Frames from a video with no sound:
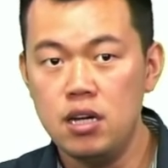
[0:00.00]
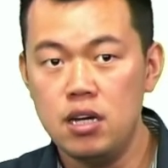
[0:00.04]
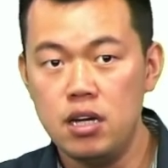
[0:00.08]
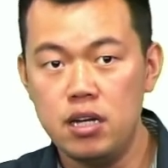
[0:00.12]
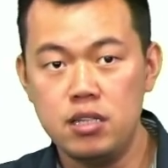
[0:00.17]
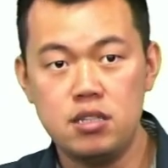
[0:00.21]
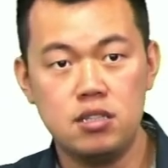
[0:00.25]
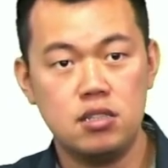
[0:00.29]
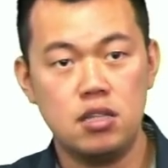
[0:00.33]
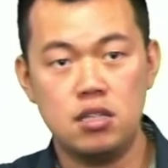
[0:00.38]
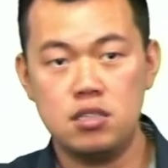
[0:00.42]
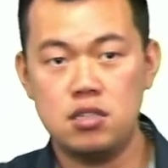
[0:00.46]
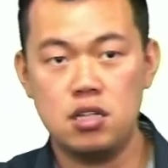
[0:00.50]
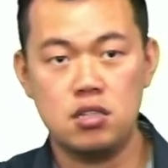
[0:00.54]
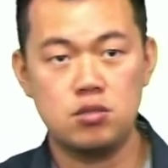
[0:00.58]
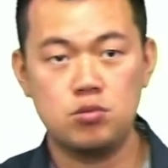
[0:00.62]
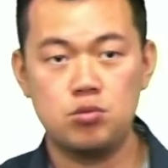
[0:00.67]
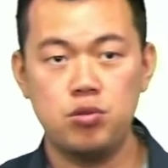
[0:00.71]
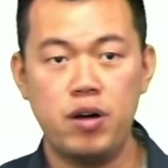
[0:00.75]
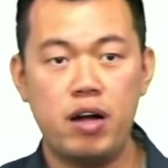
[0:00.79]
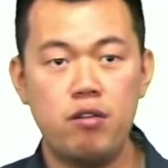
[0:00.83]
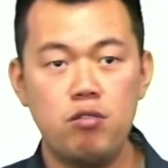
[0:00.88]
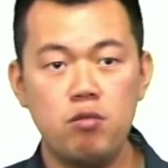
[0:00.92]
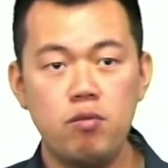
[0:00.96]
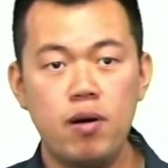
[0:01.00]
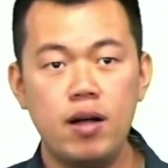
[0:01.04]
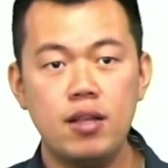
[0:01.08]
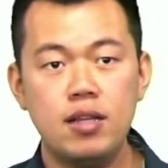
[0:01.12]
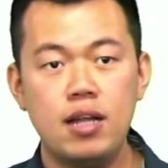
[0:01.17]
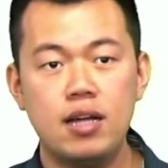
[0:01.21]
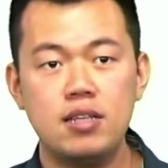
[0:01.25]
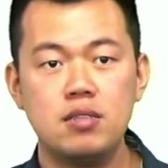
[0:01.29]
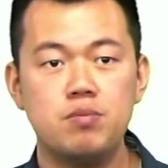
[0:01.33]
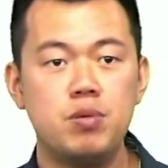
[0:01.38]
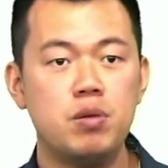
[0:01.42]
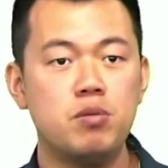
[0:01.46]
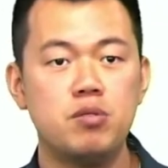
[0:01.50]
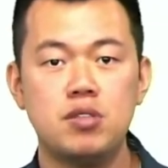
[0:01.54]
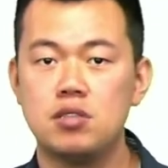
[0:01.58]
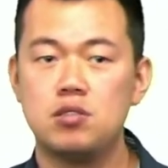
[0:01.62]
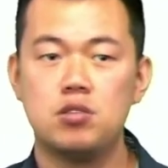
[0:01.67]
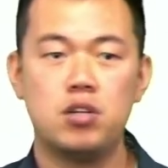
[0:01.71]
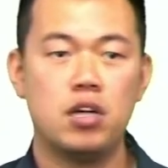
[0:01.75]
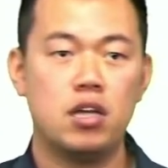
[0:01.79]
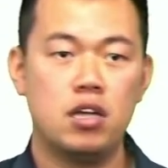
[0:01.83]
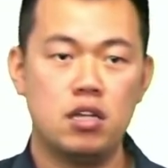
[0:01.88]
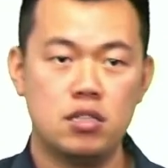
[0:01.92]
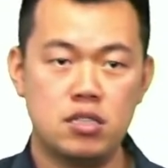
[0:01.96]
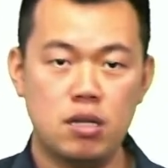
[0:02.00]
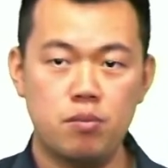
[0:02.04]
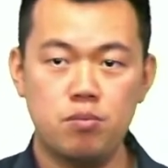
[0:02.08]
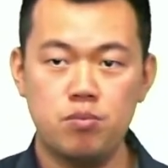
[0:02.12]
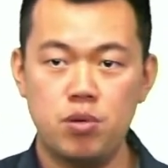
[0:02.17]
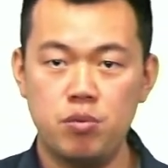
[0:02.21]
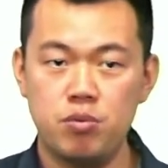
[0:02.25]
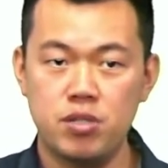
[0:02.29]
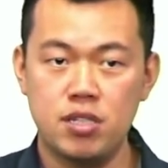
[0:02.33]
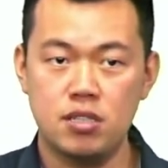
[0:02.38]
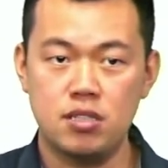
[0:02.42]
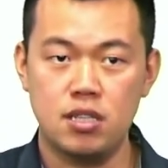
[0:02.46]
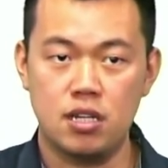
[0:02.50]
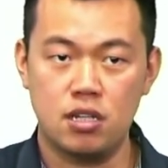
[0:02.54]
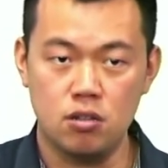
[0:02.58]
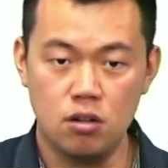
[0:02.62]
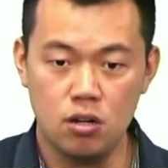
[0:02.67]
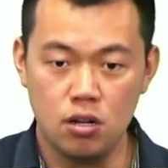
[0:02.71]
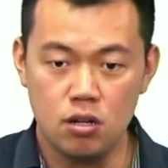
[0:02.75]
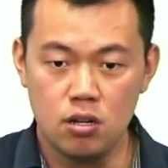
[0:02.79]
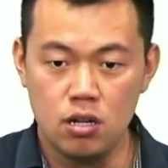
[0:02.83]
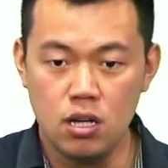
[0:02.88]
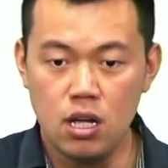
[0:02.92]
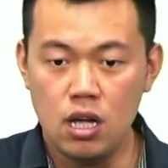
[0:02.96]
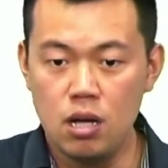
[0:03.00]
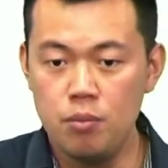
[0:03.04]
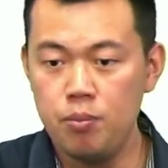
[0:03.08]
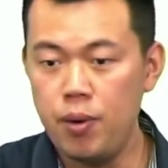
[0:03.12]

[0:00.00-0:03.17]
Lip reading: it is to everyone, and some people just ignore.